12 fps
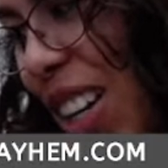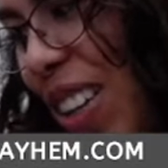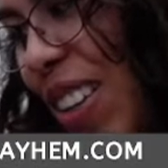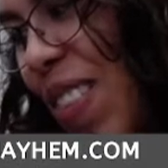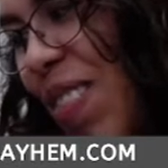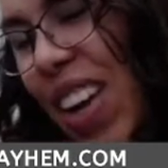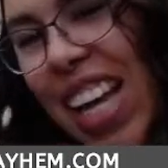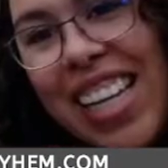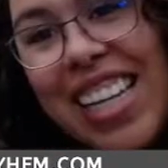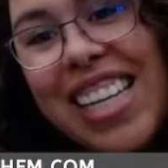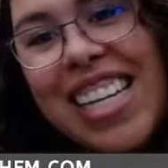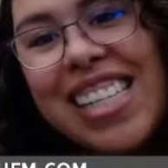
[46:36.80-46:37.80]
to
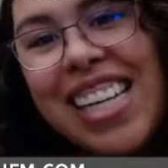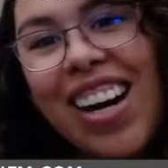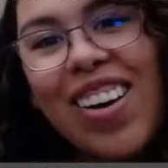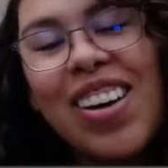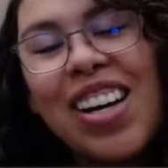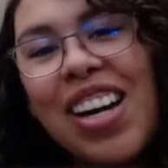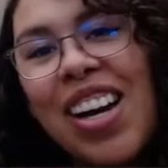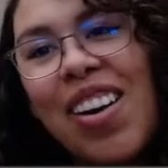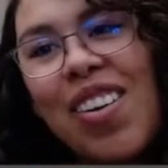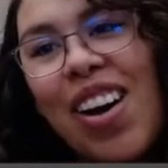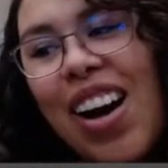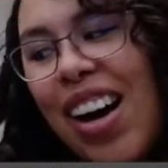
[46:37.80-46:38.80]
mailing things out.
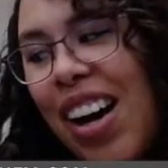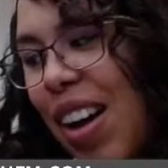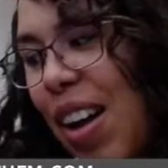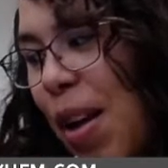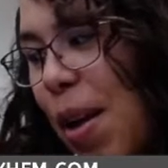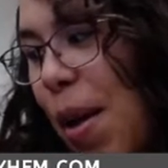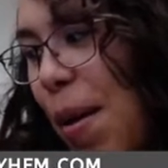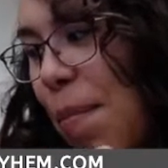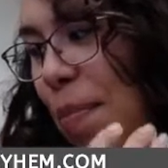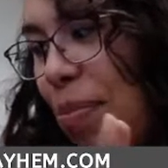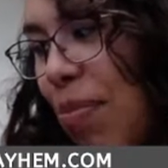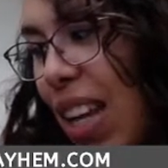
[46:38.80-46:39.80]

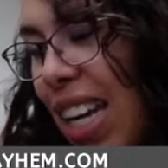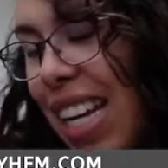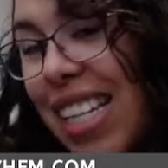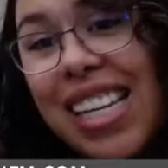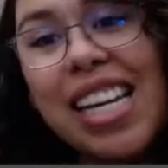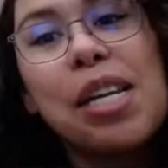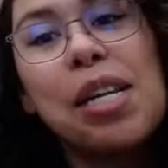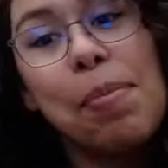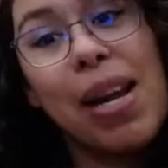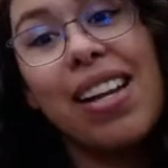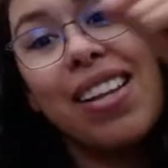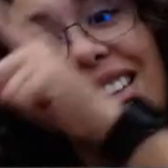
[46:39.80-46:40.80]
Um, it's gonna
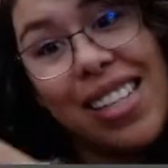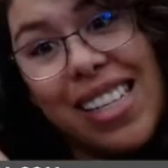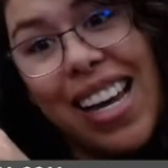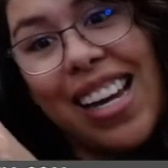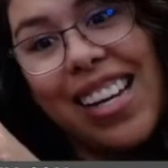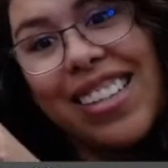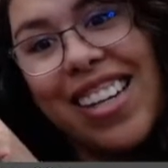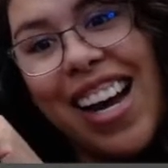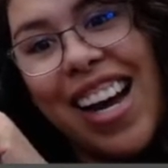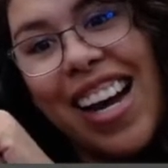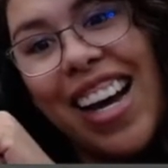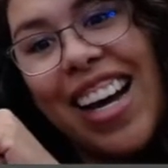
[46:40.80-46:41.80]
depend on this guy,
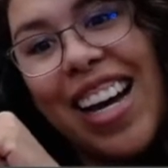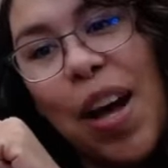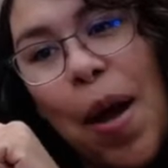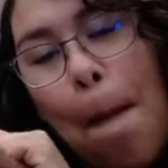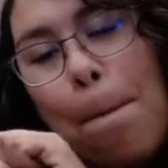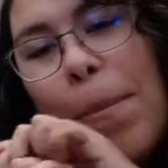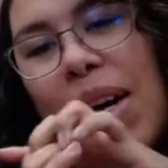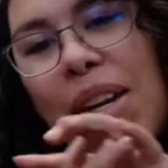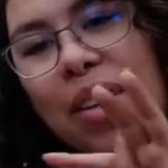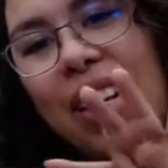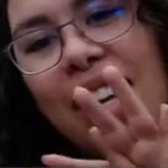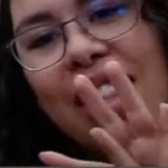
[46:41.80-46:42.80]
uh, but
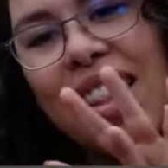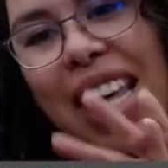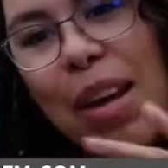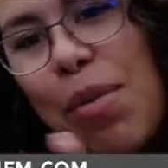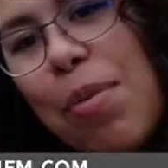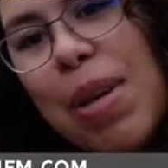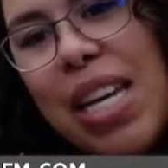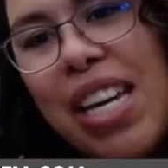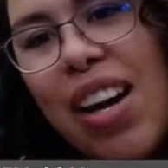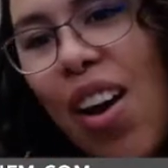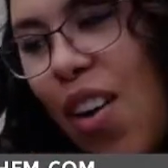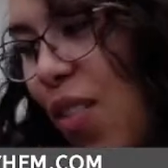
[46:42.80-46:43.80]
they will be
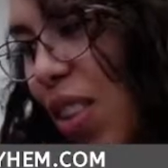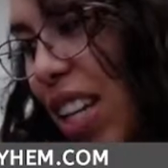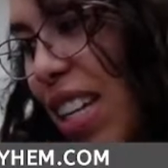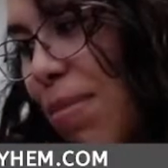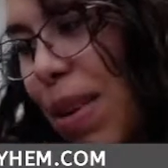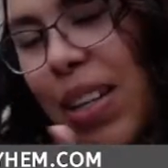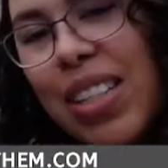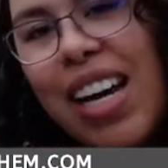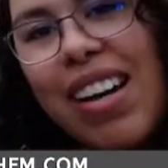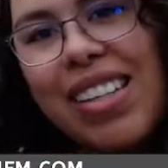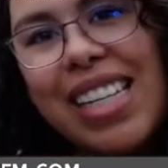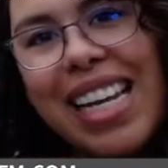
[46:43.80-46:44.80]
hopefully mailed
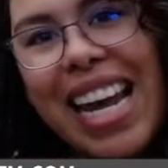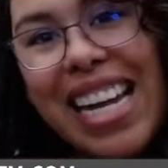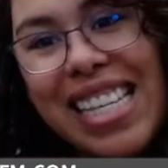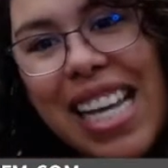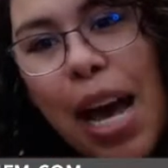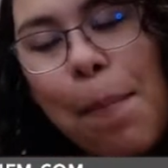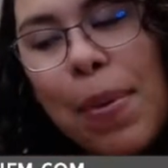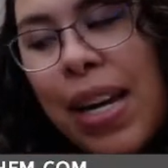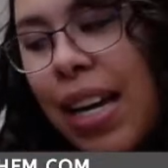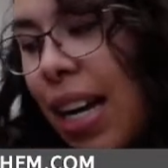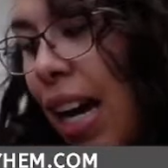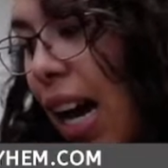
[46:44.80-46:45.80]
out ASAP.
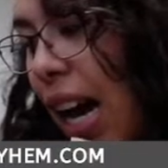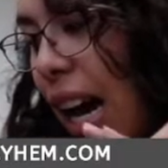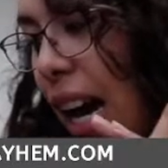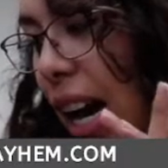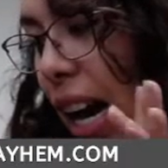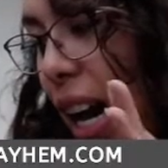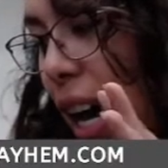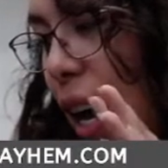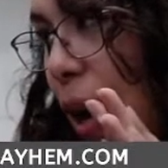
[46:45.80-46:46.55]
Um, I told